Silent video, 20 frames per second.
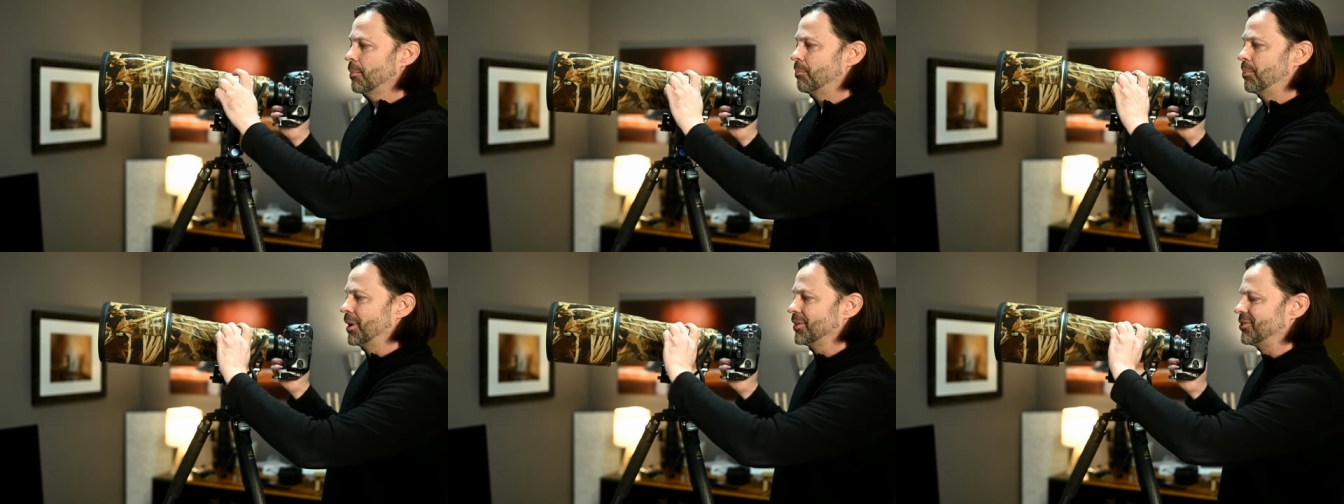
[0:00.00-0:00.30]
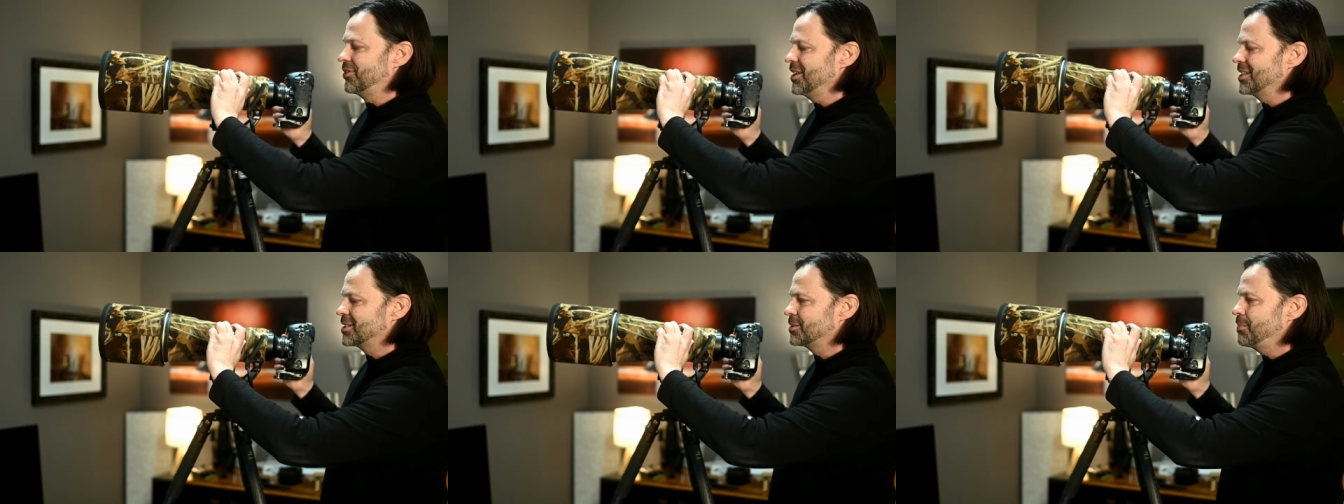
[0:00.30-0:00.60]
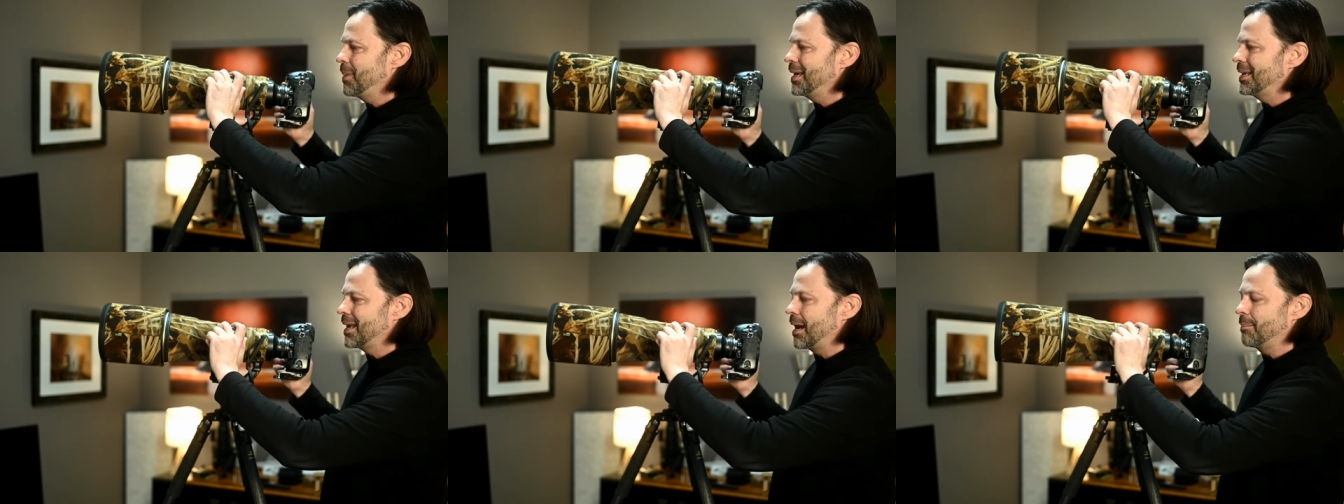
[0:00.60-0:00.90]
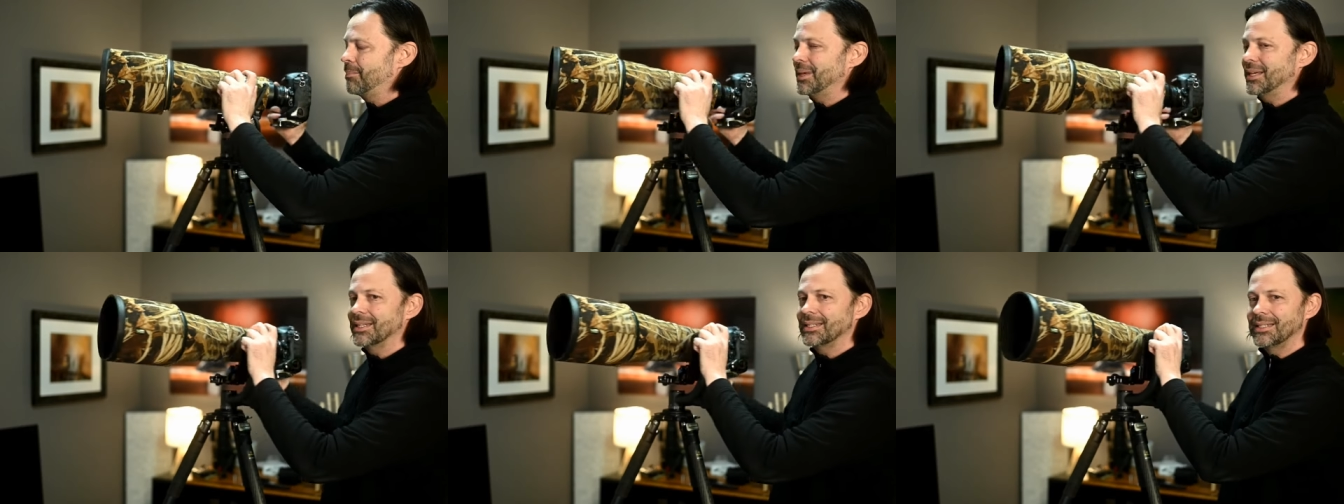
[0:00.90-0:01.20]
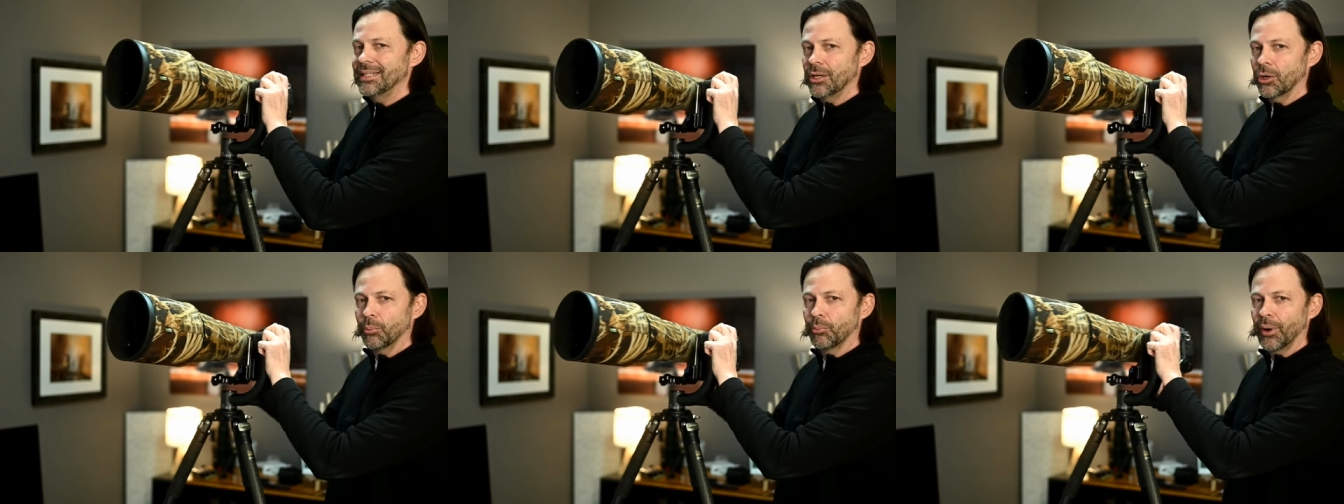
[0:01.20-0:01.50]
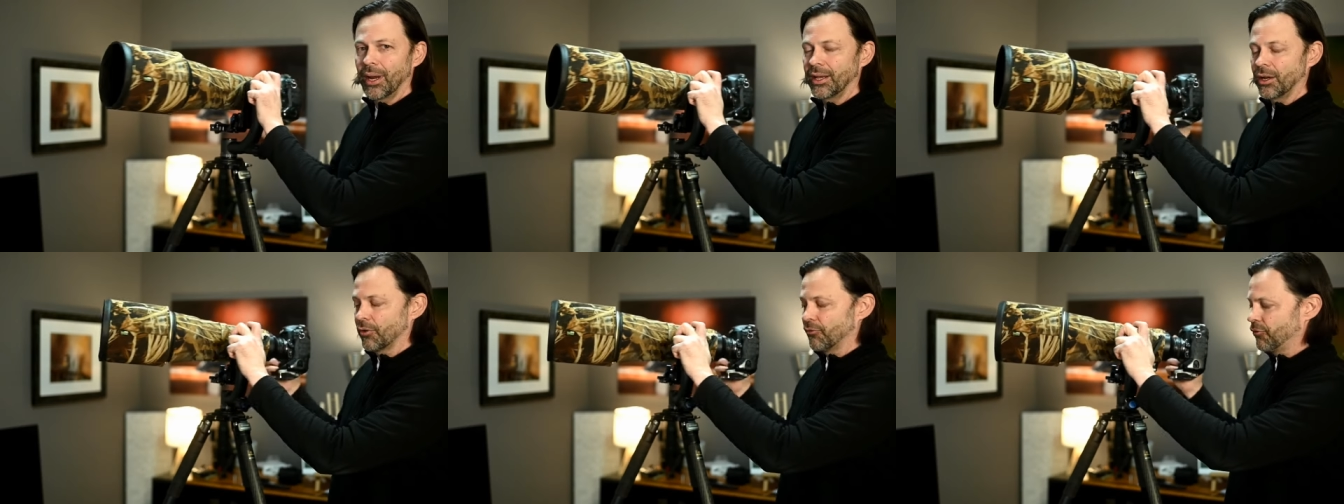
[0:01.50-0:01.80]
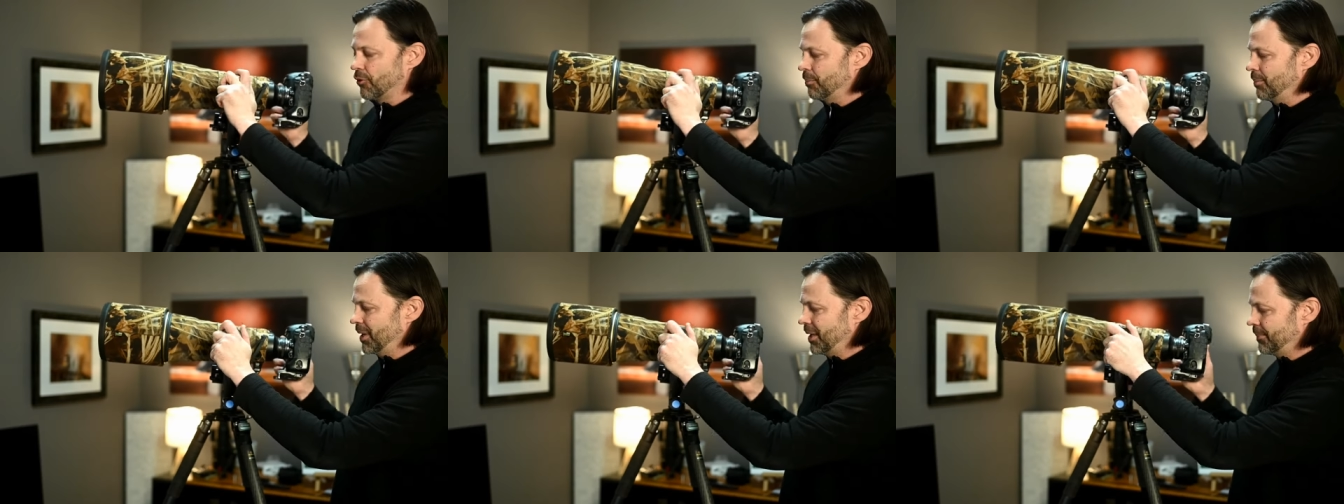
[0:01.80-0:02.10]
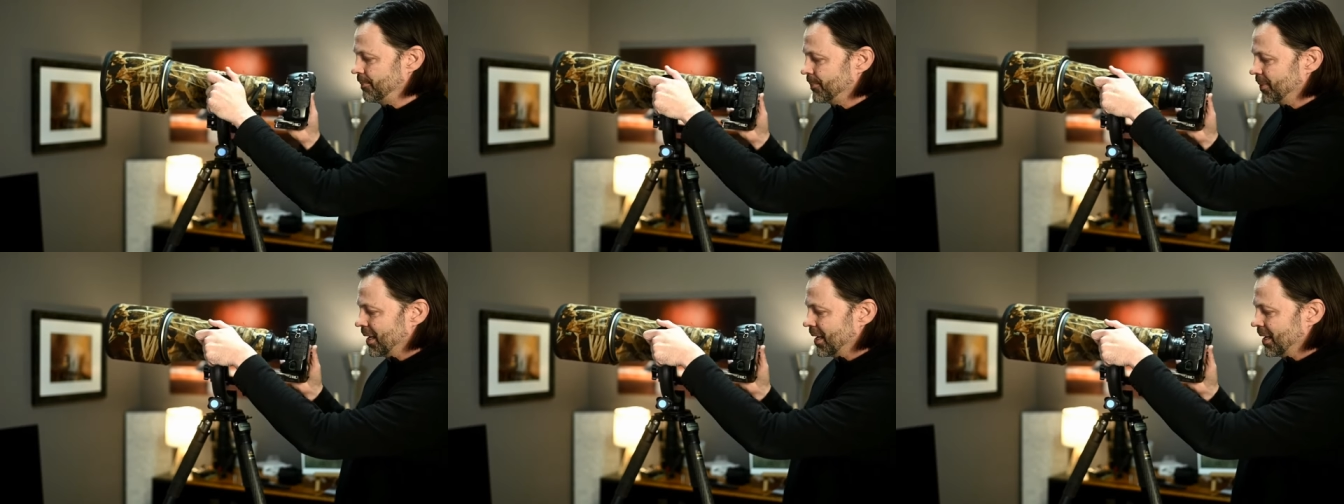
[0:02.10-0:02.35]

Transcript: but this may not be a deal breaker for me.